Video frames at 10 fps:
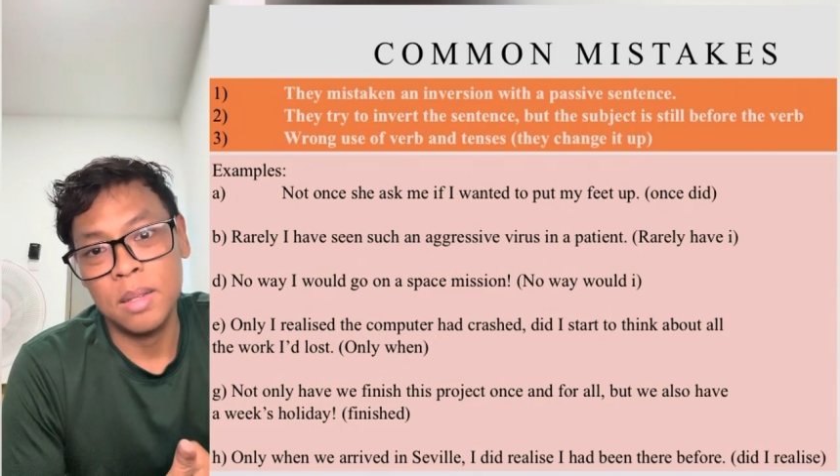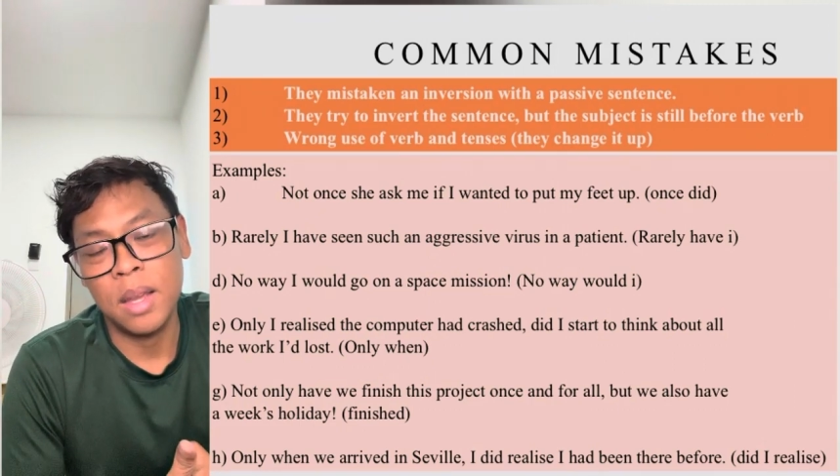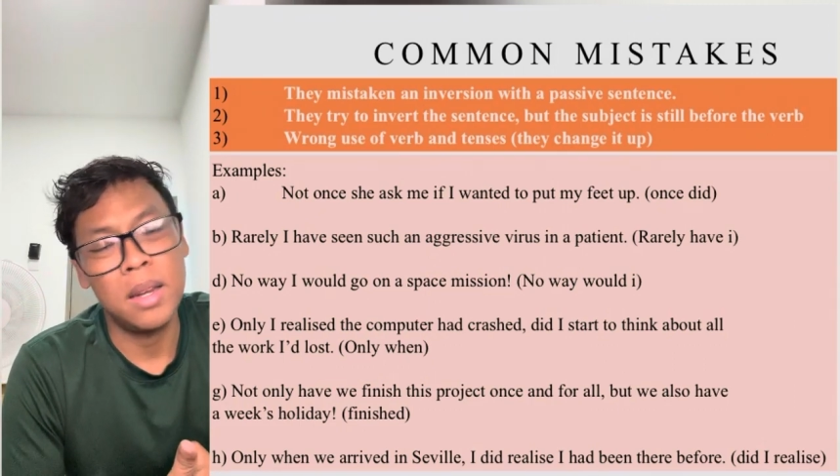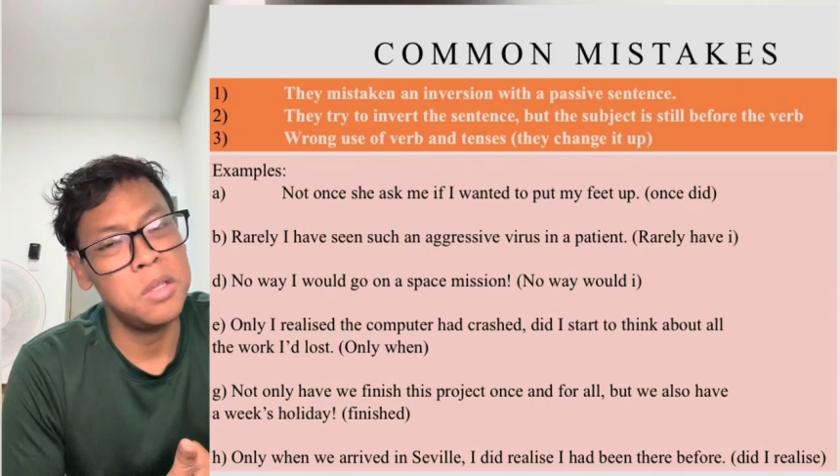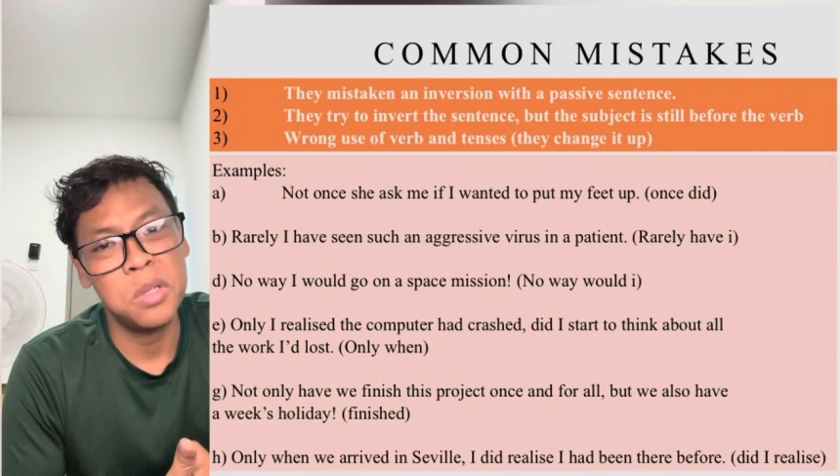
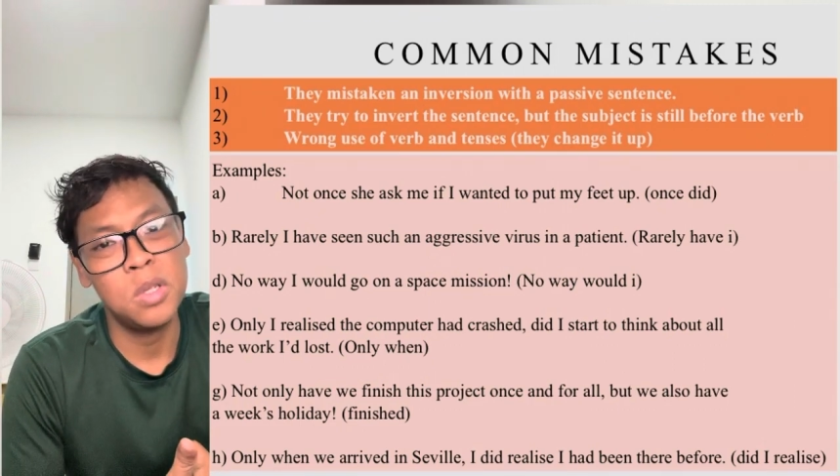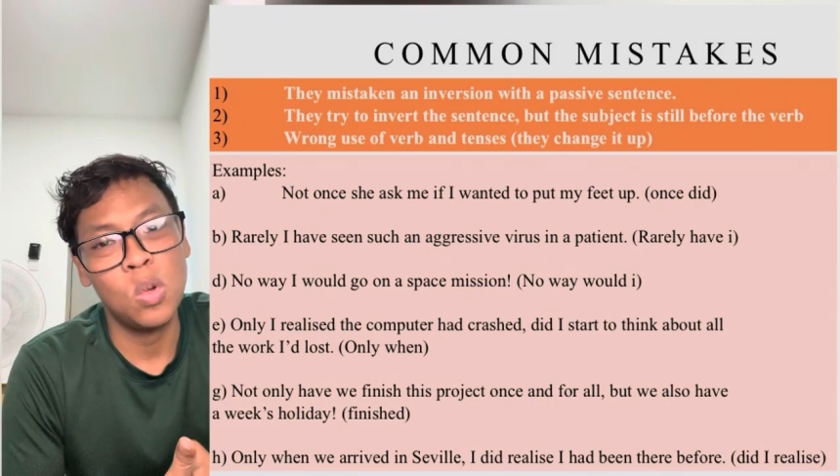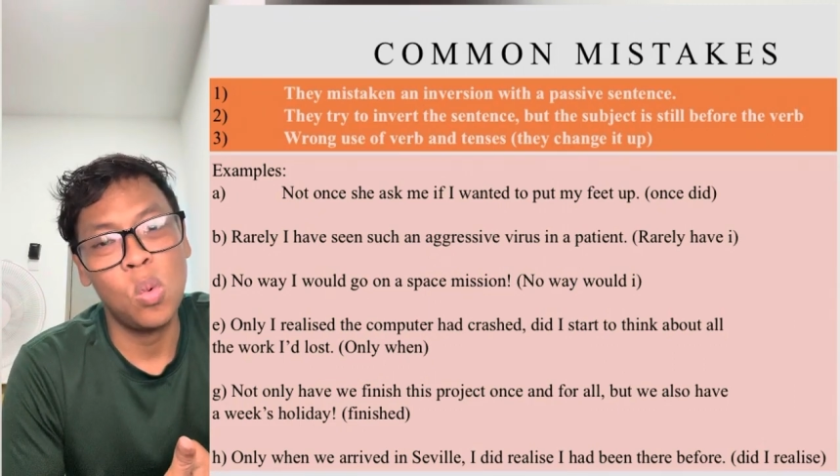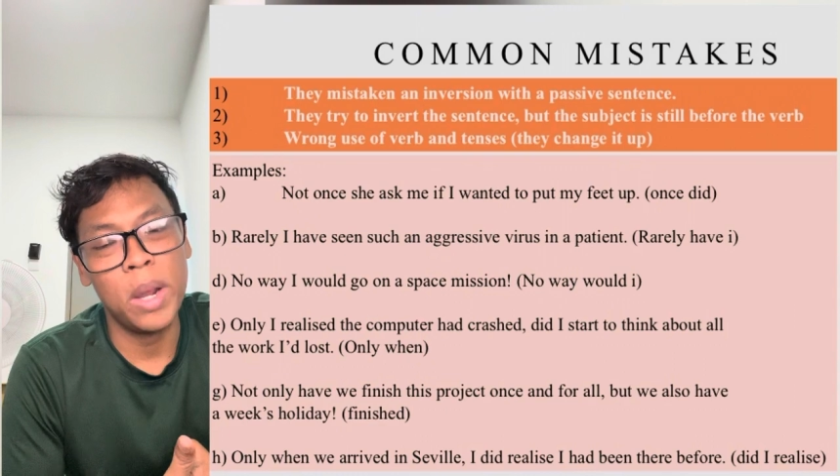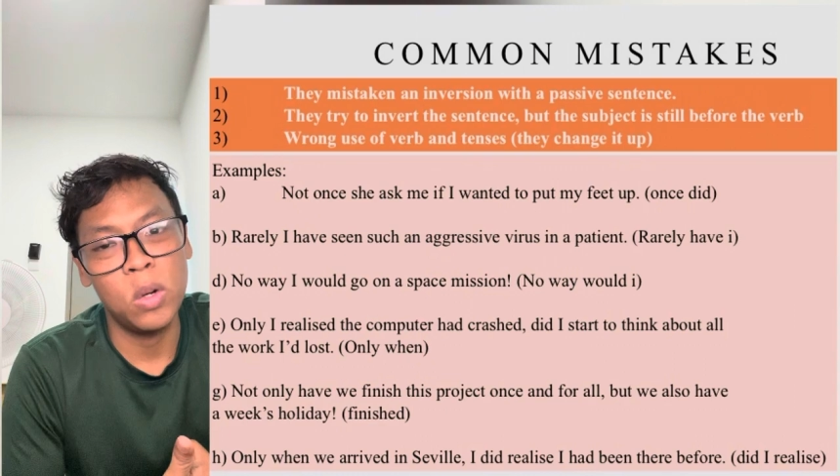Uh, this is
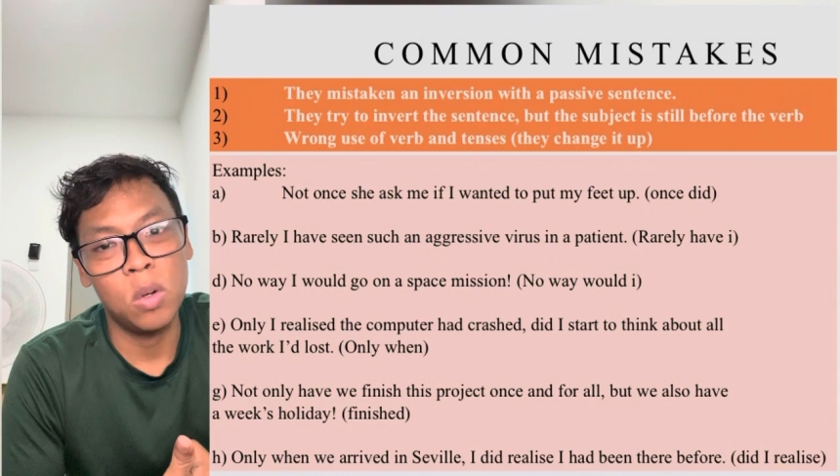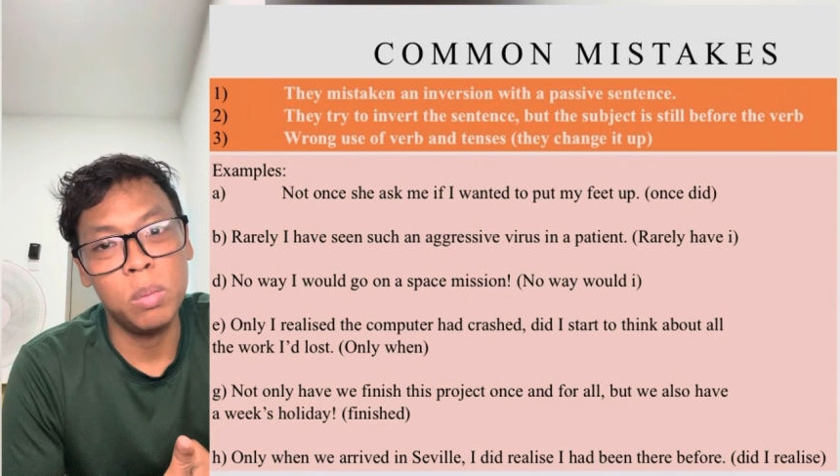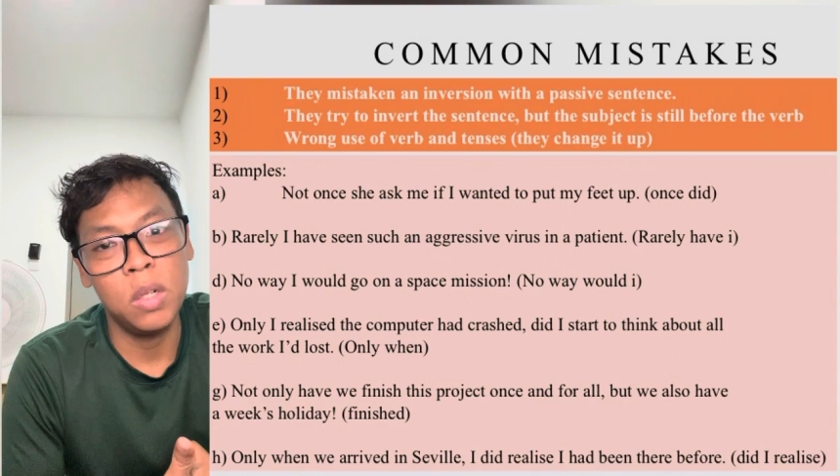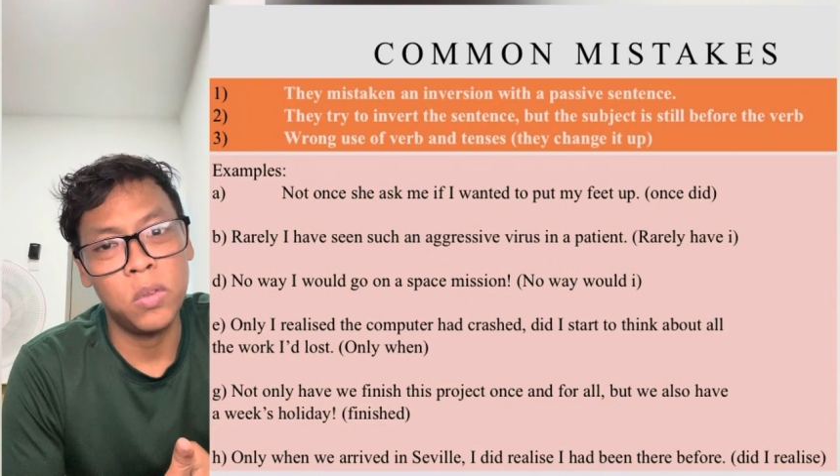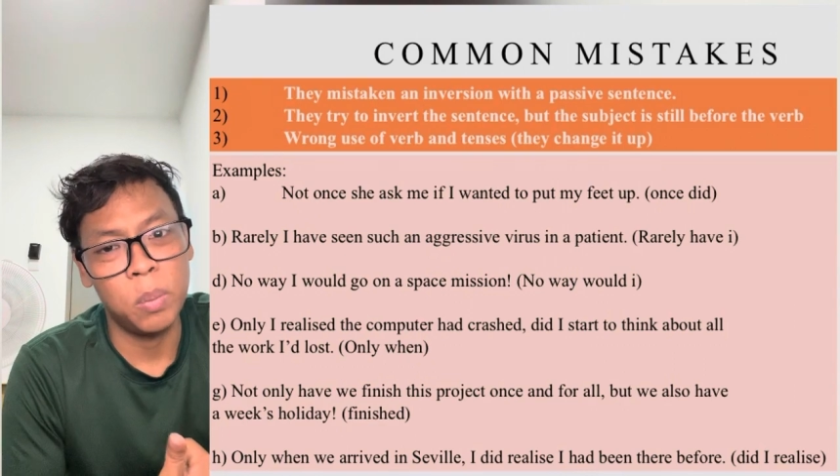quite
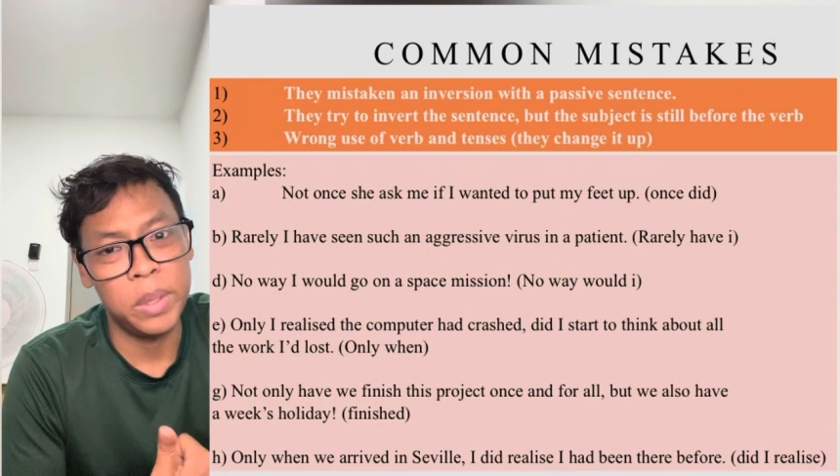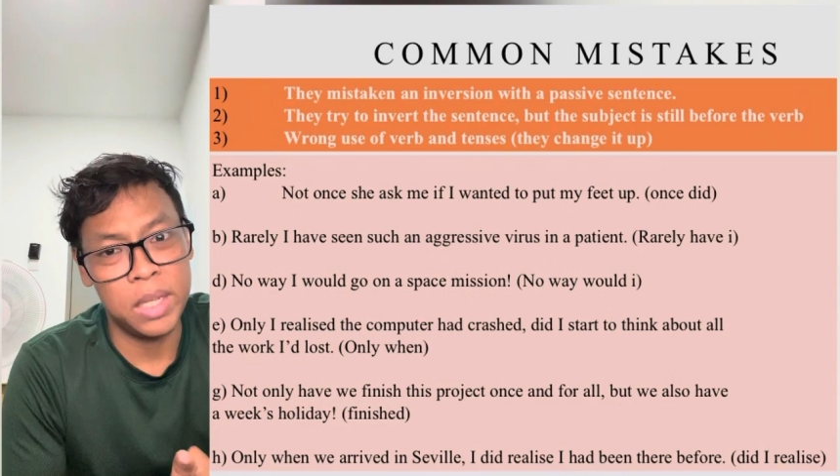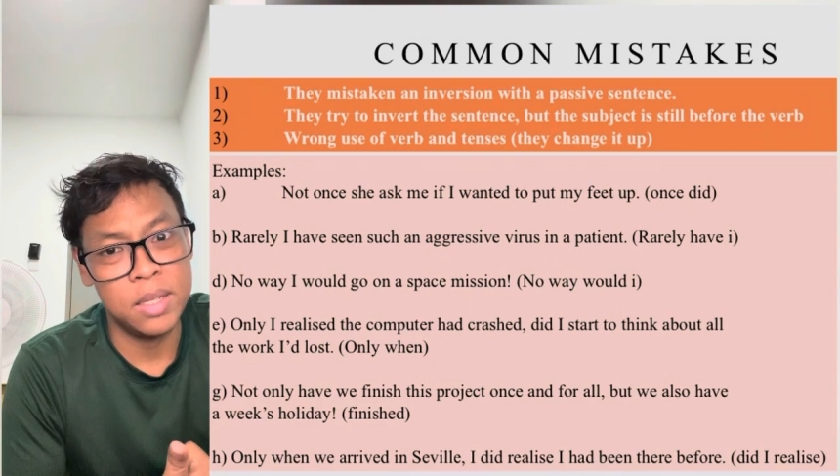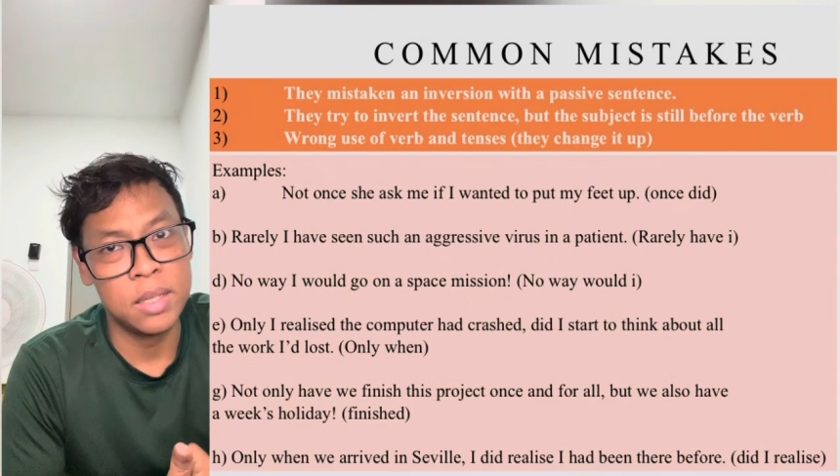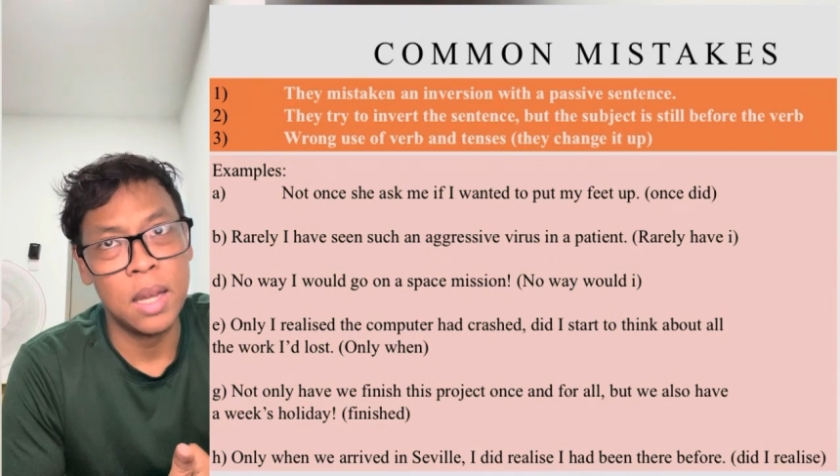normal for
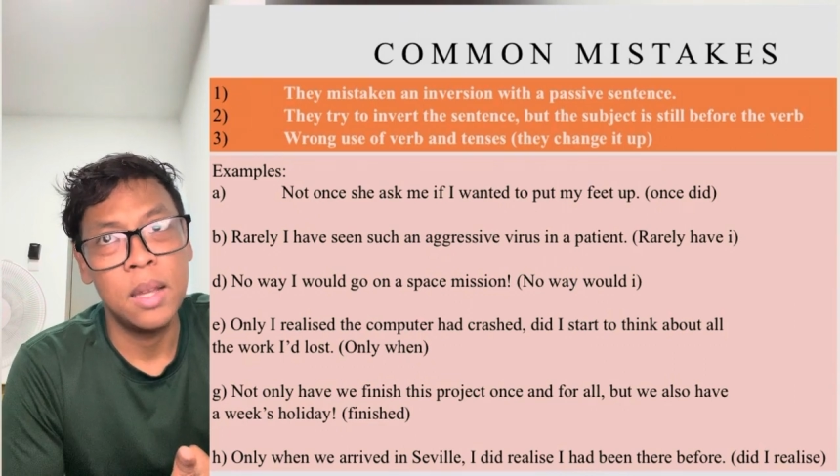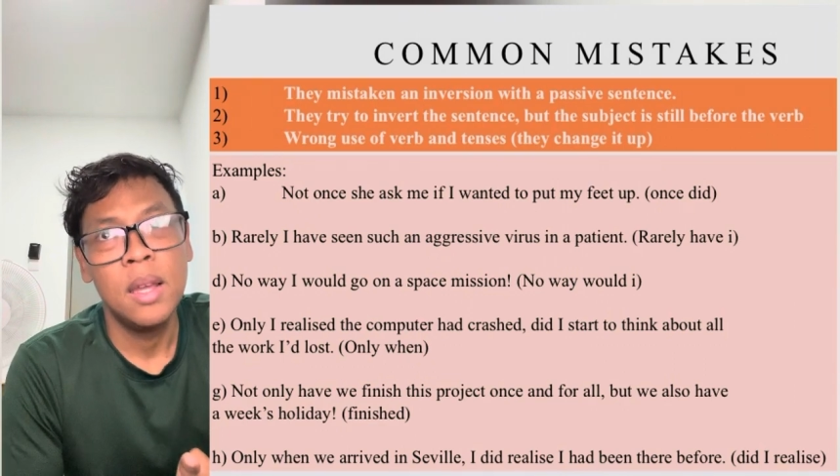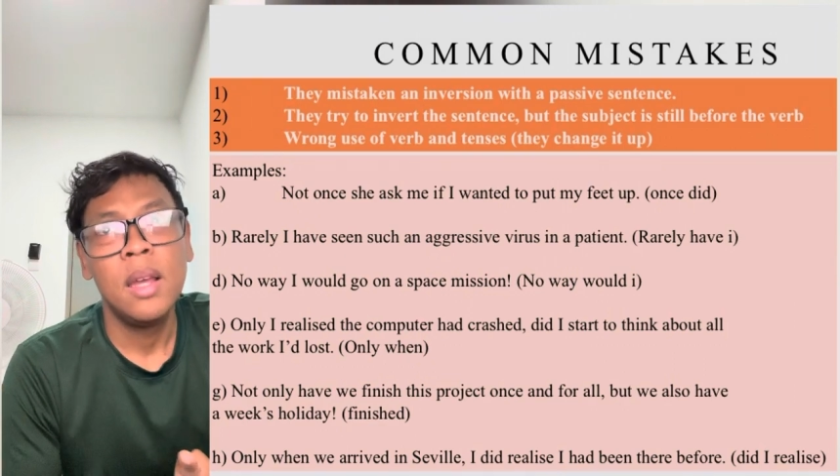beginners. Uh.